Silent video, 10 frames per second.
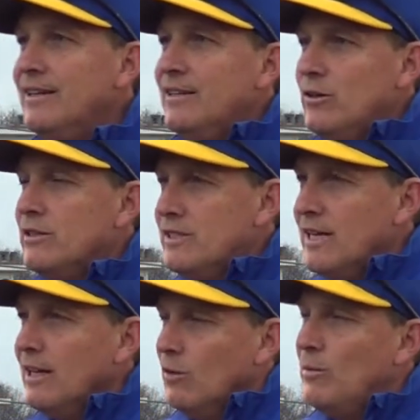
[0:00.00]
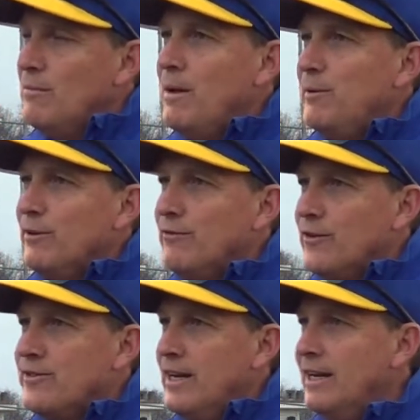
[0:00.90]
You could see it a little bit maybe in the
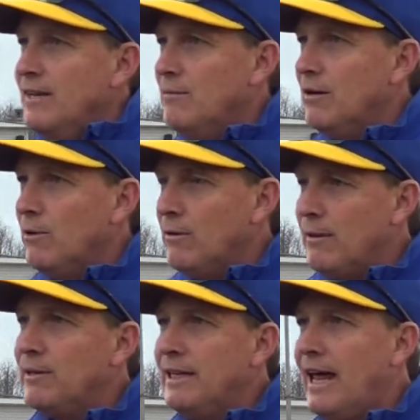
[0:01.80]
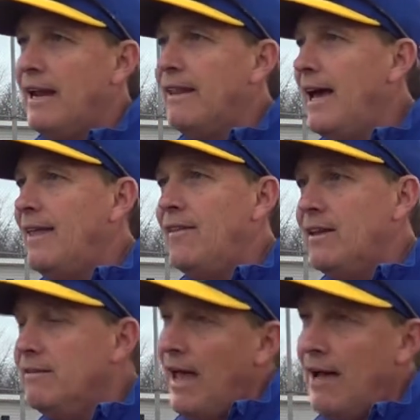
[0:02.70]
first inning, but we were able to get out of that. And
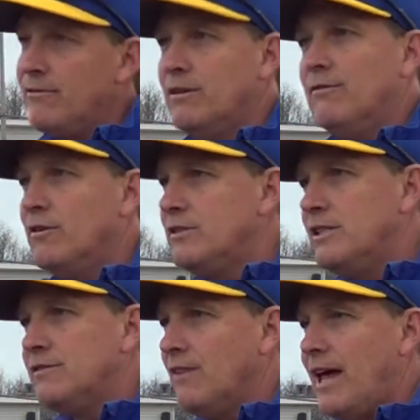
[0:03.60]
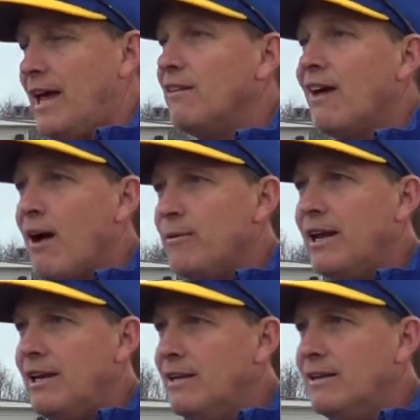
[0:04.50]
then after the first, he was flat out
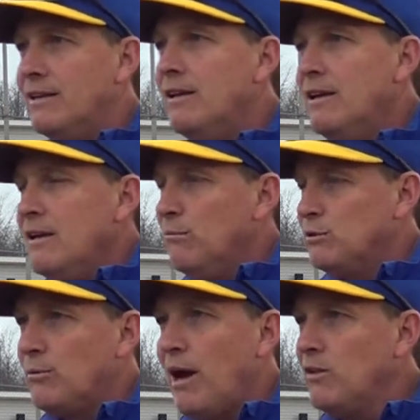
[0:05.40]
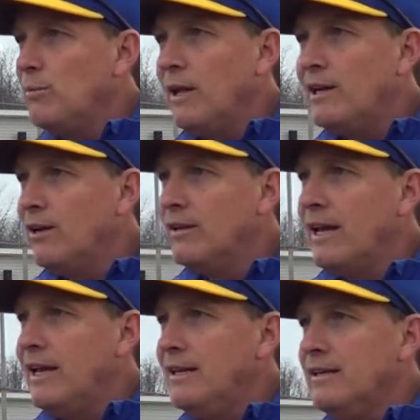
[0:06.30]
dominated. He was around the plate all
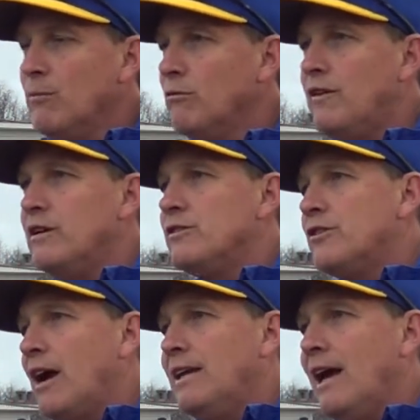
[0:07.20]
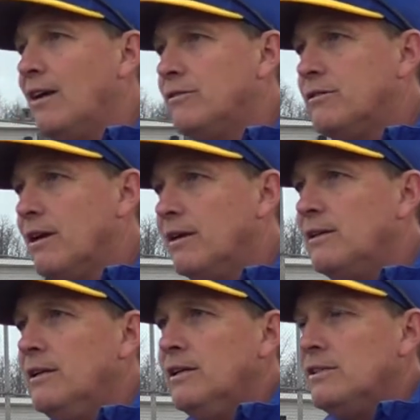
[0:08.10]
day, double figure strikeouts.
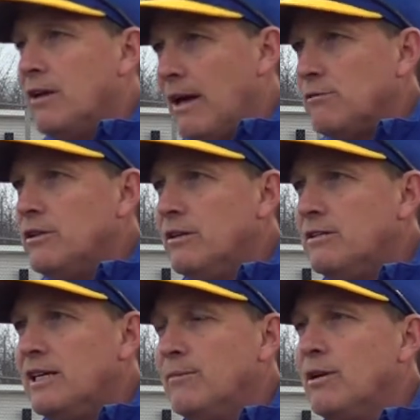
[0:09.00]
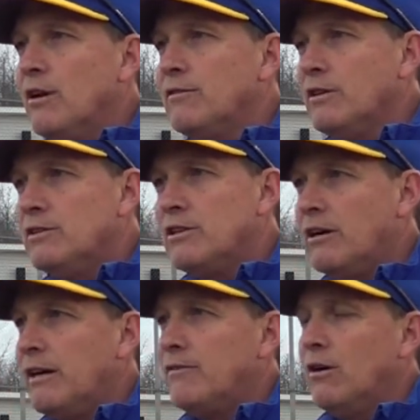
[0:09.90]
Uh, so that was good to see him get off a good
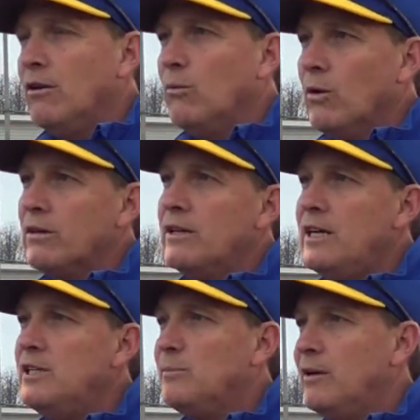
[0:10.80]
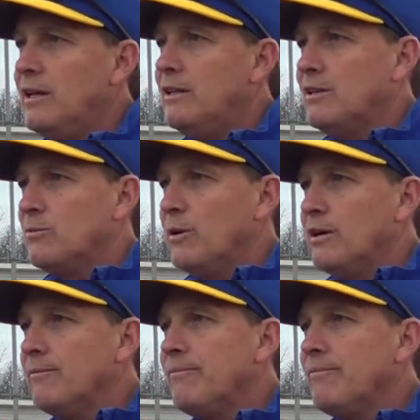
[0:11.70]
start after all the work that he's put in this winter.